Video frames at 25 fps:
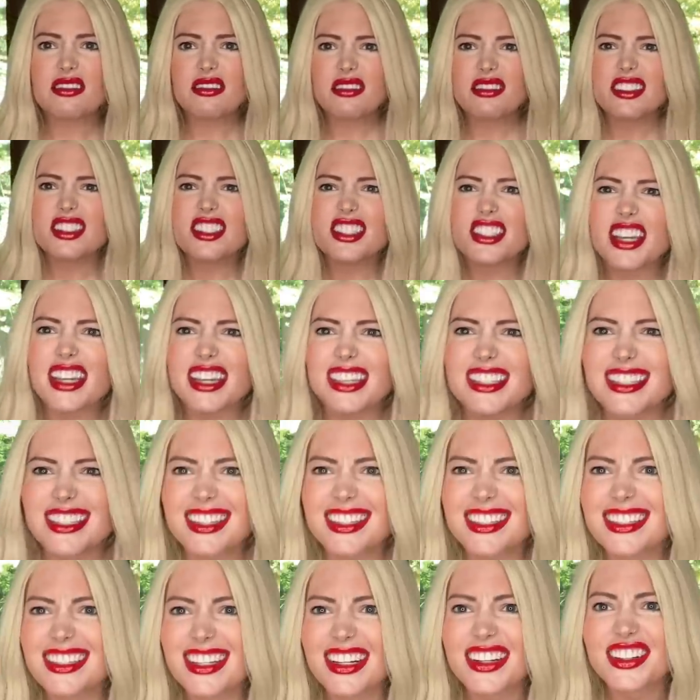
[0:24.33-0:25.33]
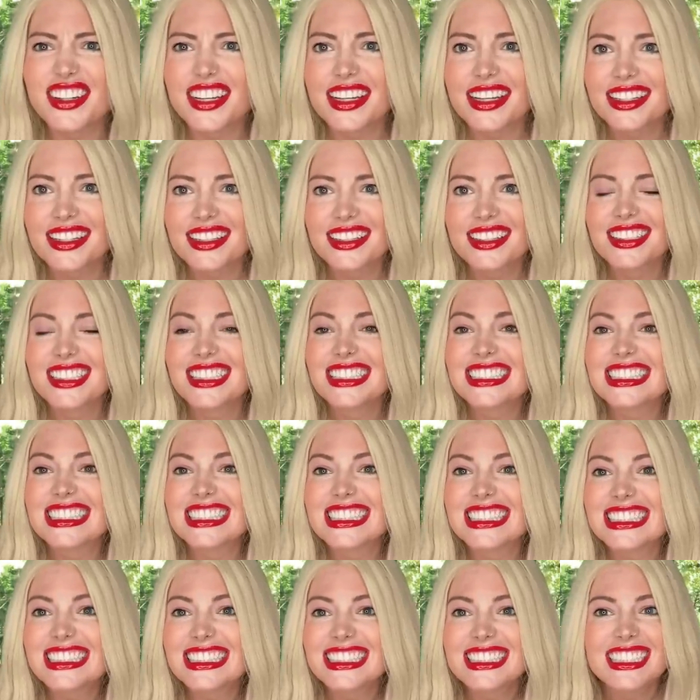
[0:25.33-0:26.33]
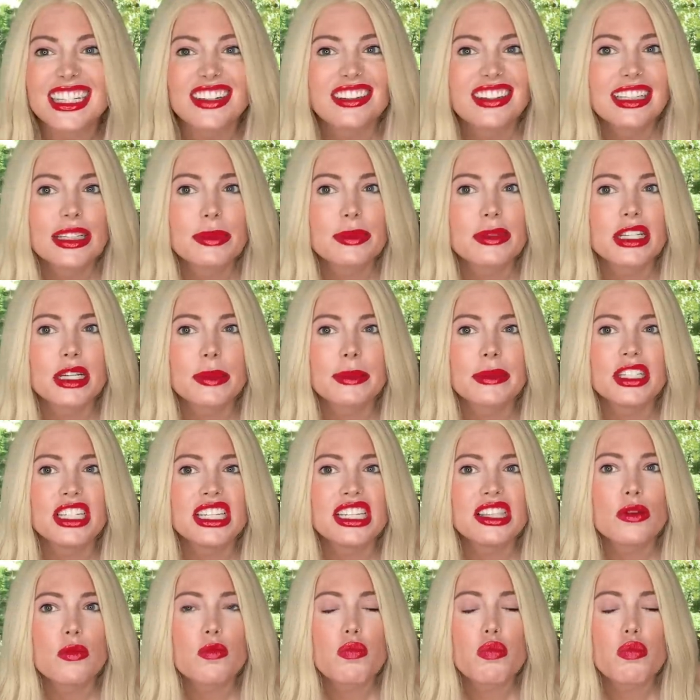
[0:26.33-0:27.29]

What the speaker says: Do you guys, is that okay? Got a lipstick on my teeth?